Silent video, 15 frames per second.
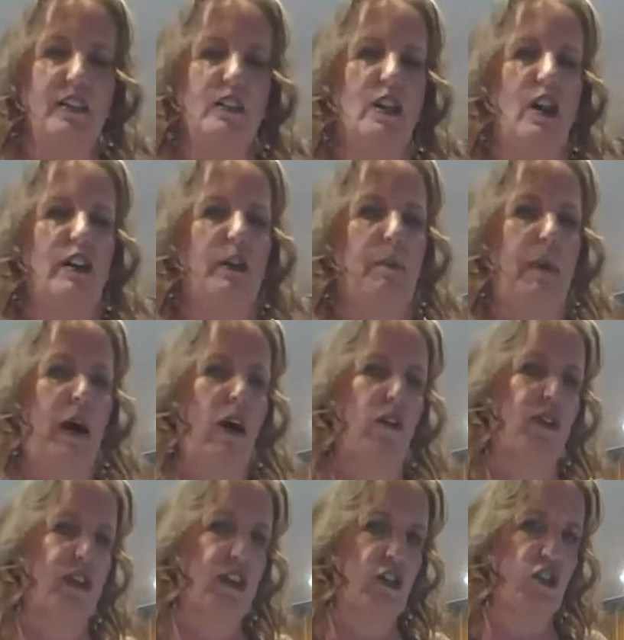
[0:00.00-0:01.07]
to talk
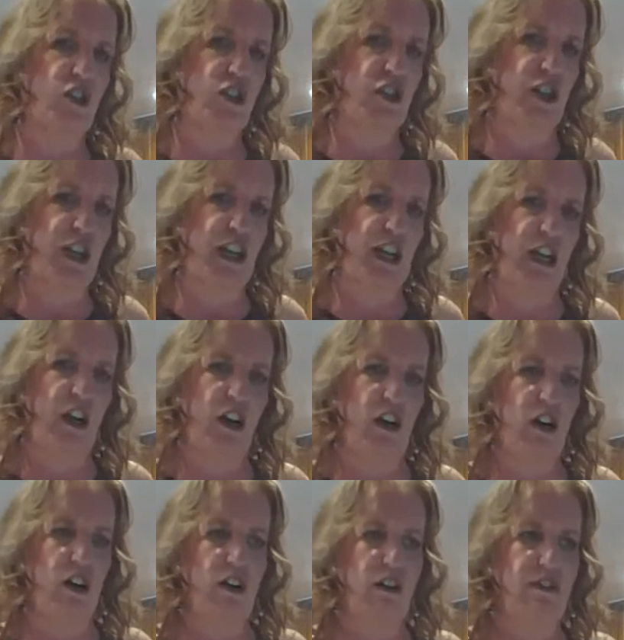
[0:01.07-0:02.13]
about the history
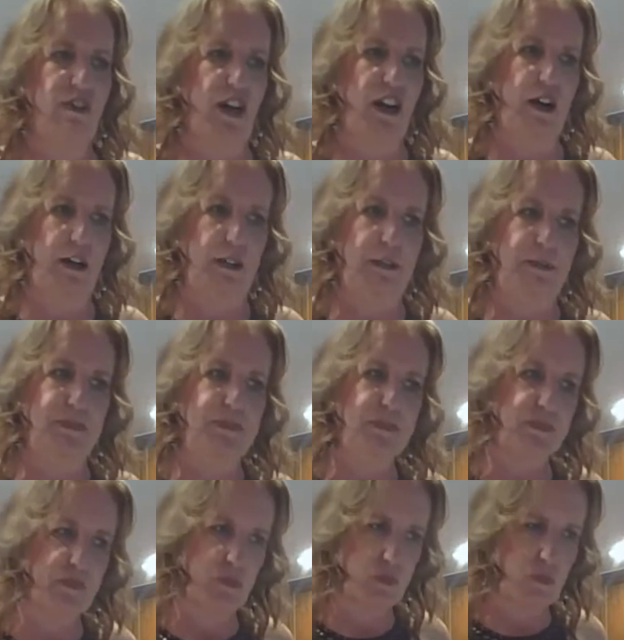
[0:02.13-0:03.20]
of the